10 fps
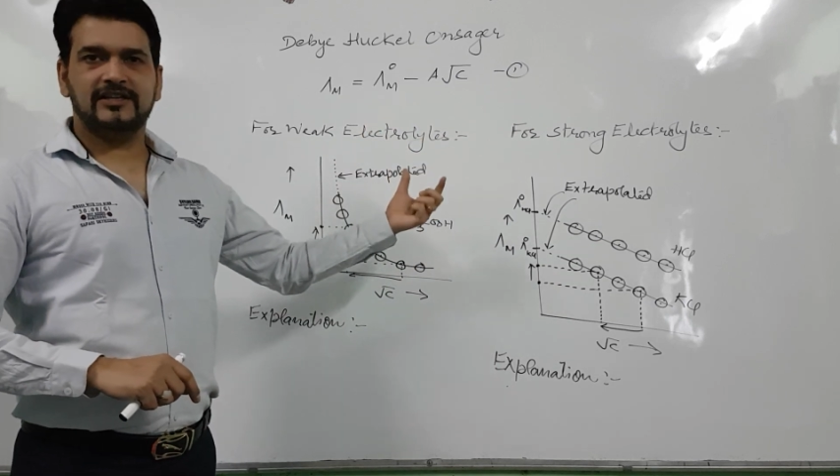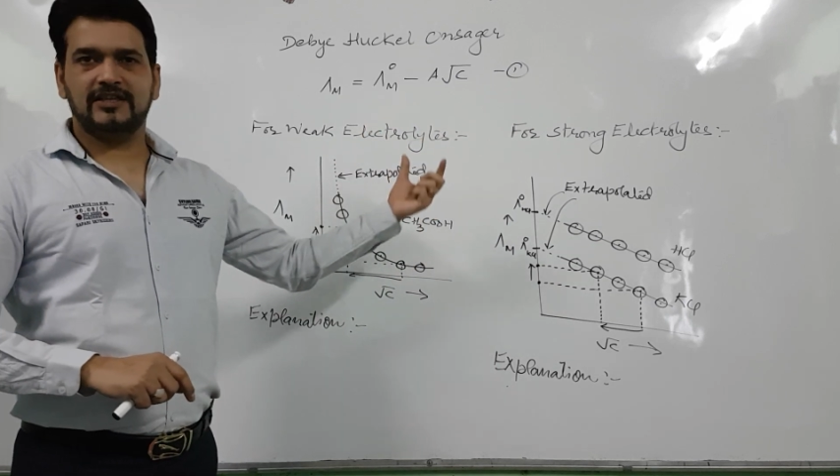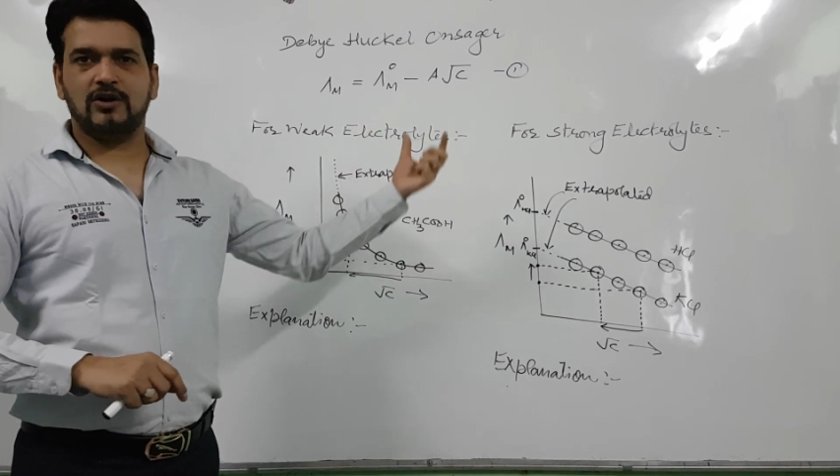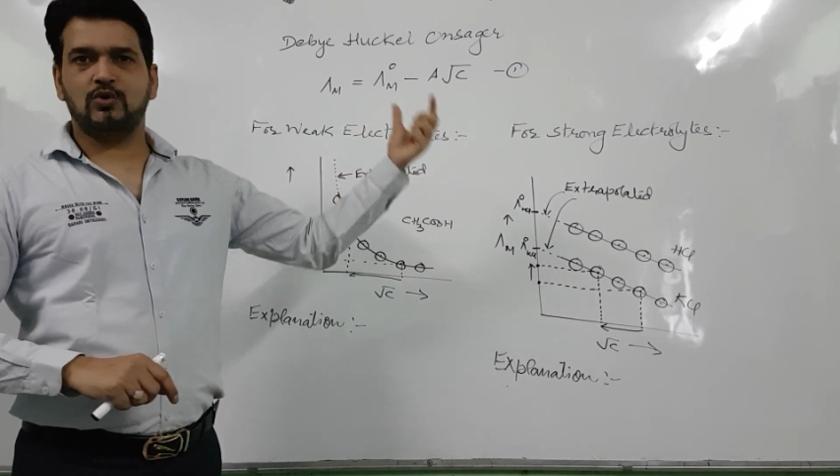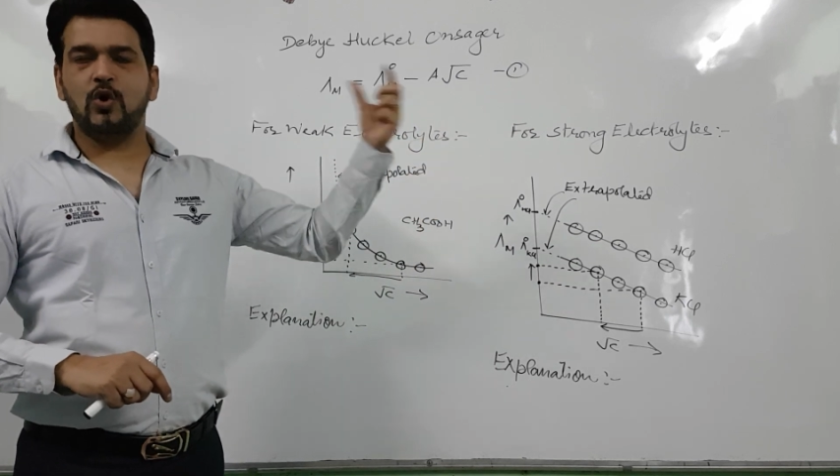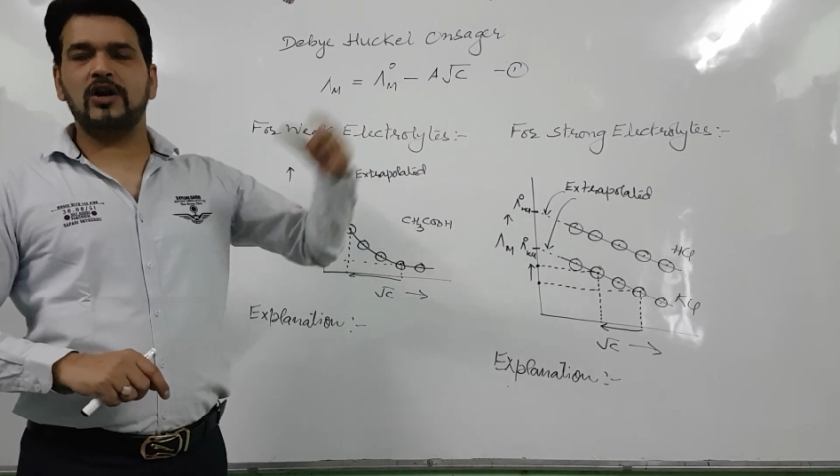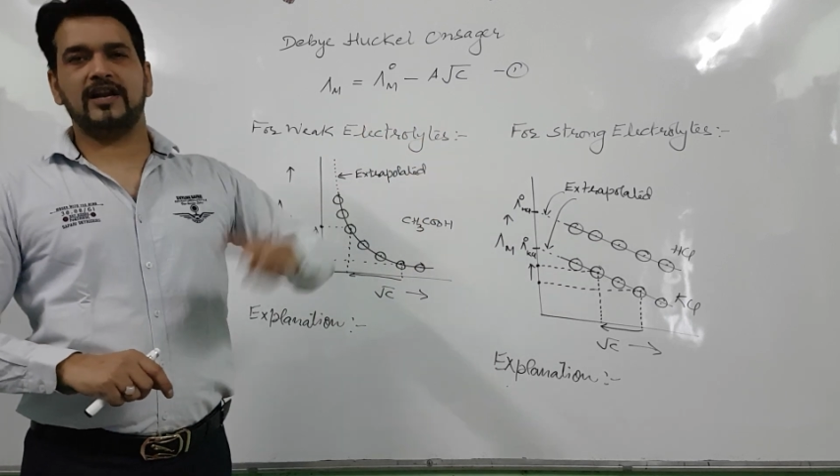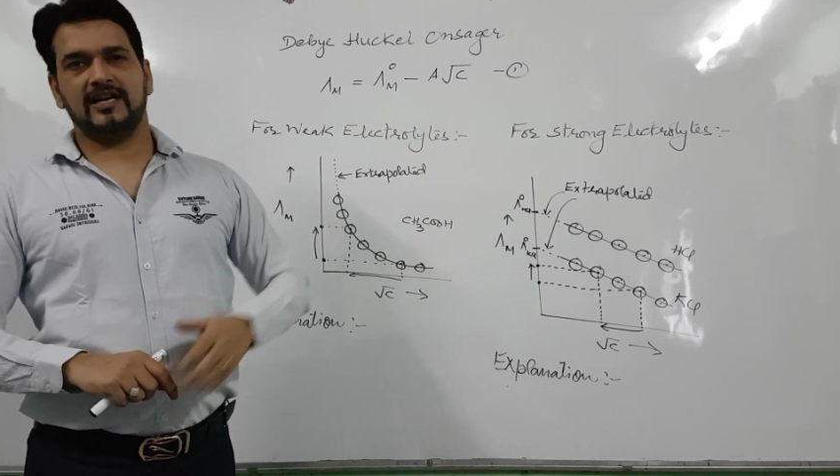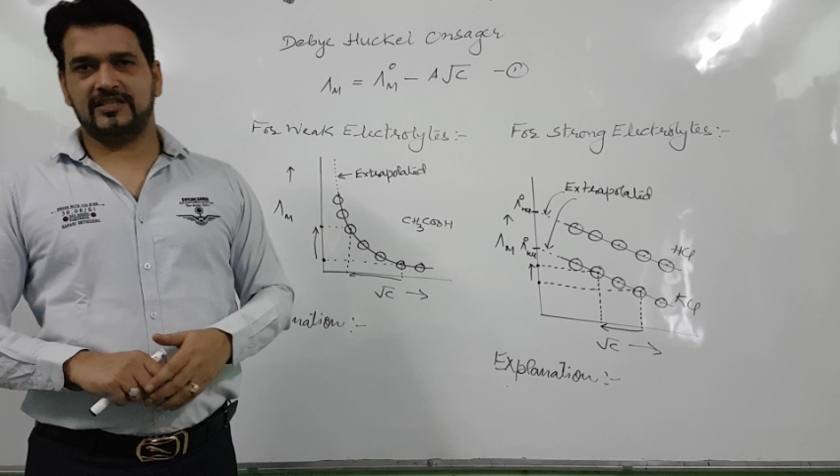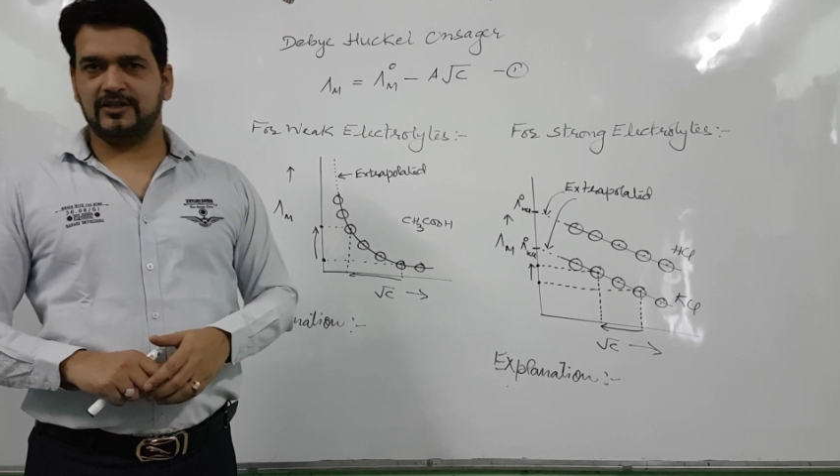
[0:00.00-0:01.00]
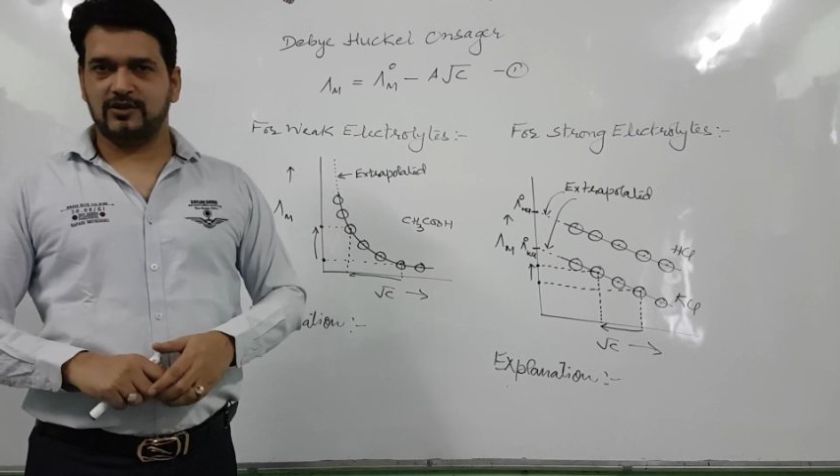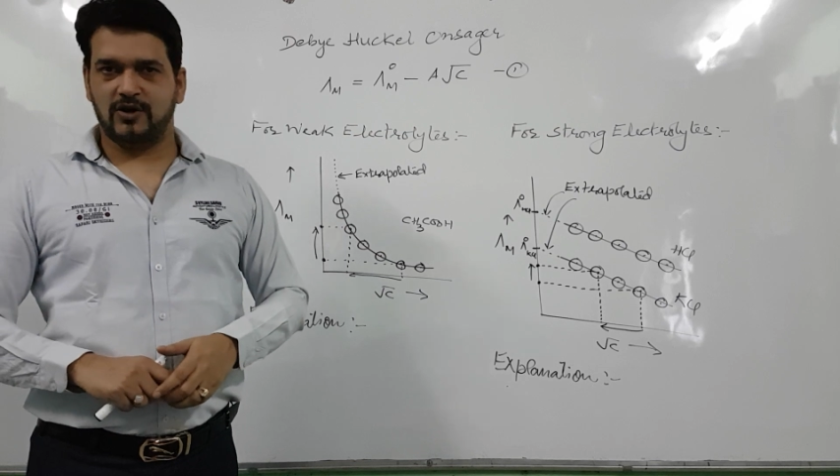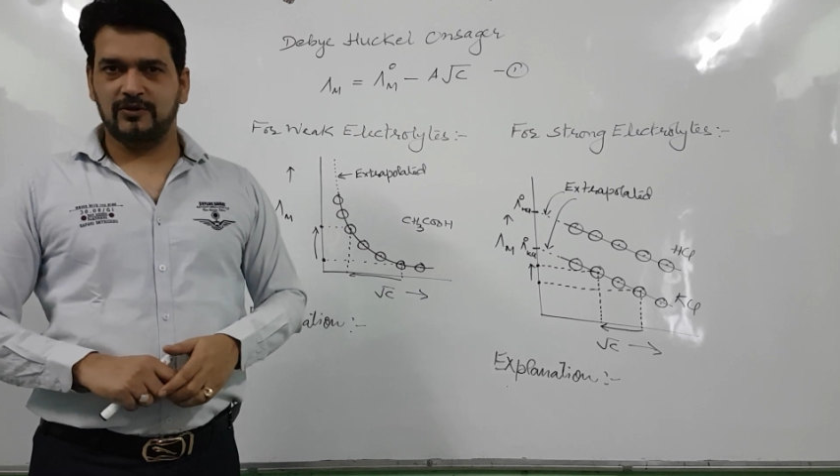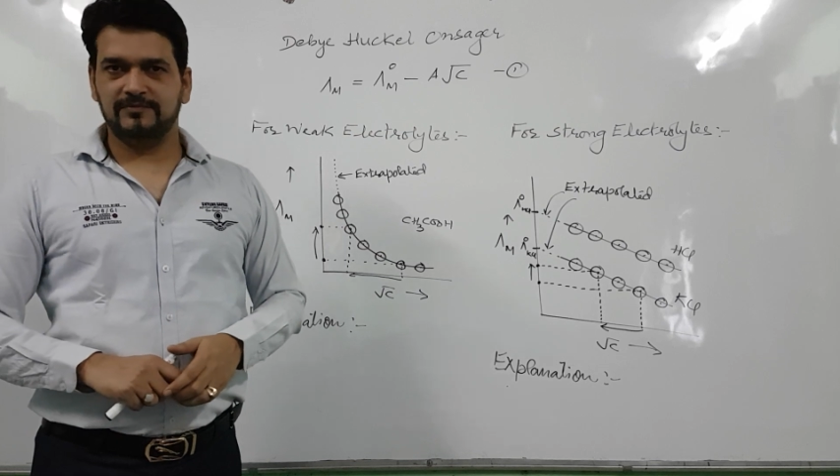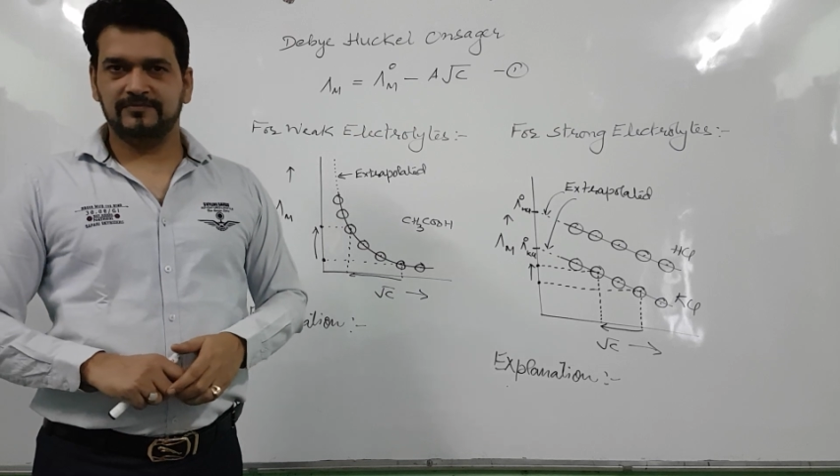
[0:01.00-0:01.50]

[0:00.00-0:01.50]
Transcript: the Kohl-Rash's law.